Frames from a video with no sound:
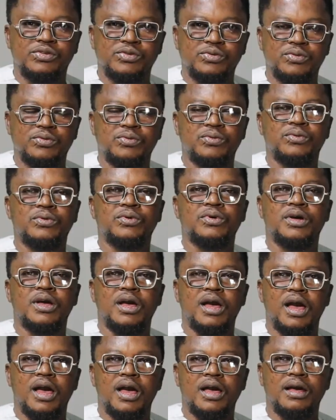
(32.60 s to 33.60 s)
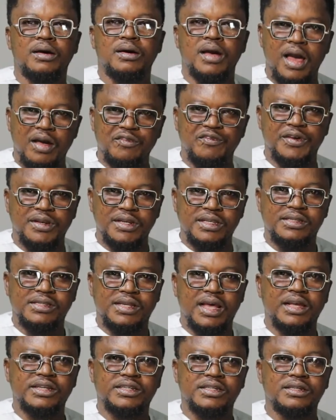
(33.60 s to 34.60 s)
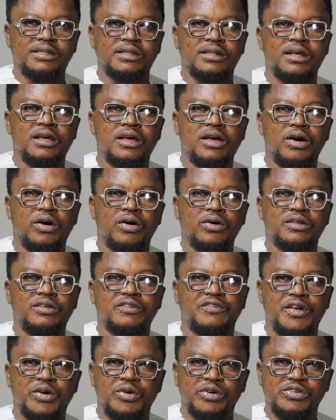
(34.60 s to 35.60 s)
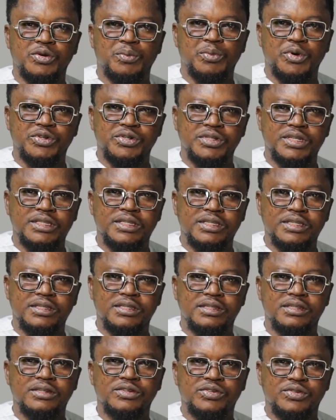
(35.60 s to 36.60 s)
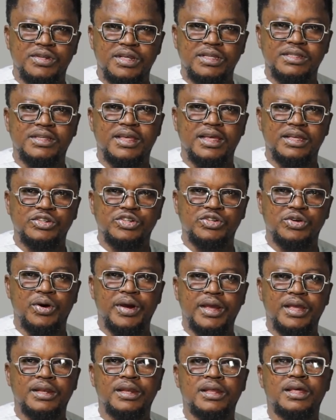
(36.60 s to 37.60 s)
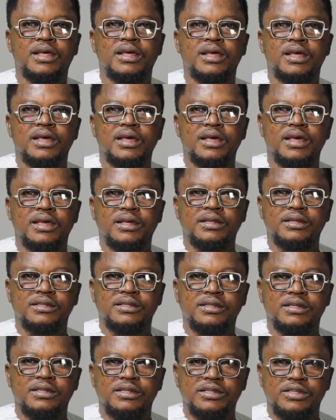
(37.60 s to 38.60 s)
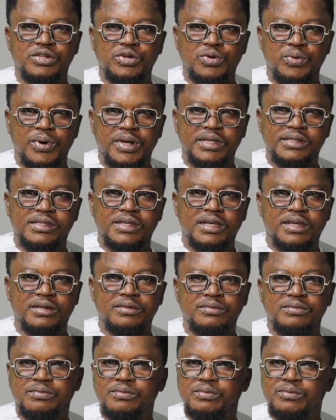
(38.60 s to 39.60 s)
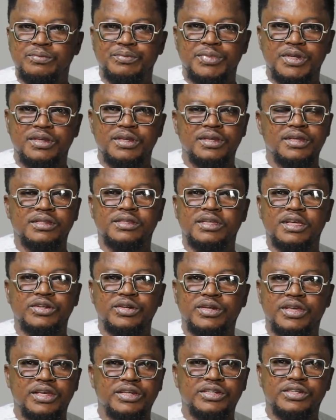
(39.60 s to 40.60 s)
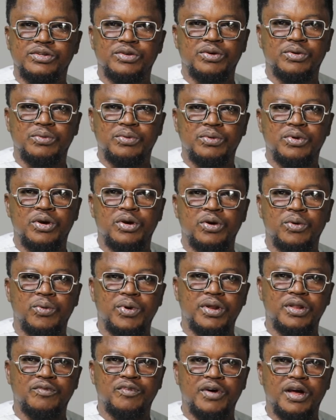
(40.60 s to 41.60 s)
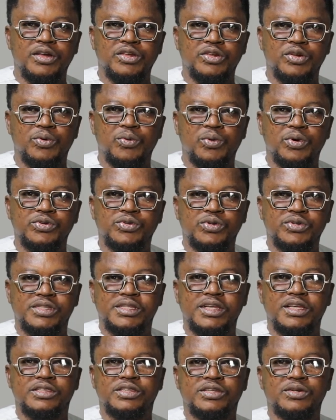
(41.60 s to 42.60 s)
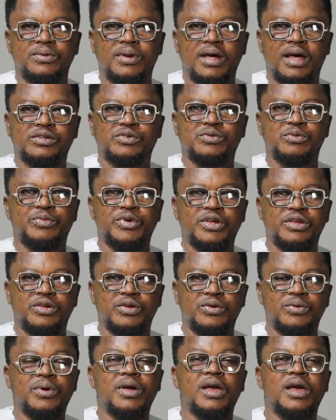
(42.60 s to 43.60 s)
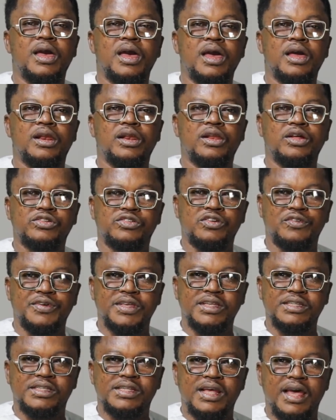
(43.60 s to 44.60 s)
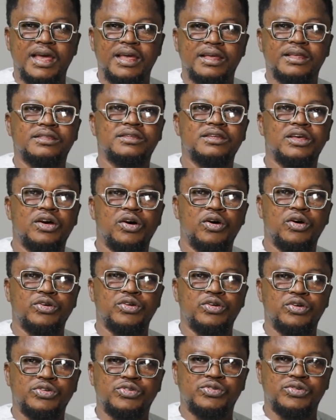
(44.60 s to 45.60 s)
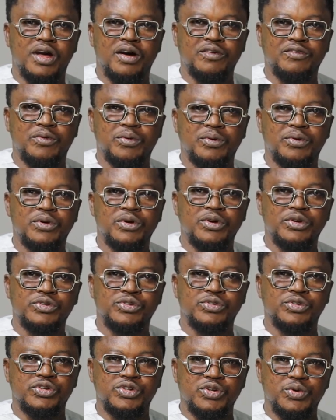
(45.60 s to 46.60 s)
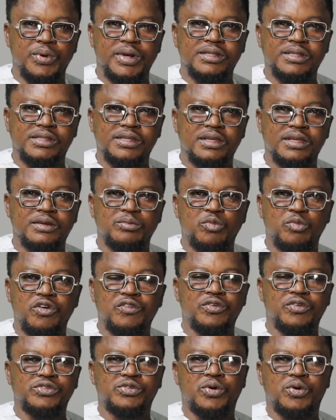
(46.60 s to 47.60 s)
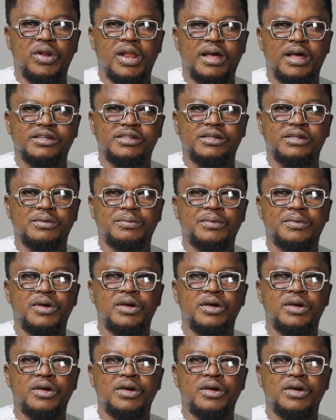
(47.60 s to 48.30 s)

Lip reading: to have a discussion on the various opportunities students can join in the USA, be it educational, whatever you want. So stay tuned as we bring you a lot of insight on your travel to USA, both on scholarship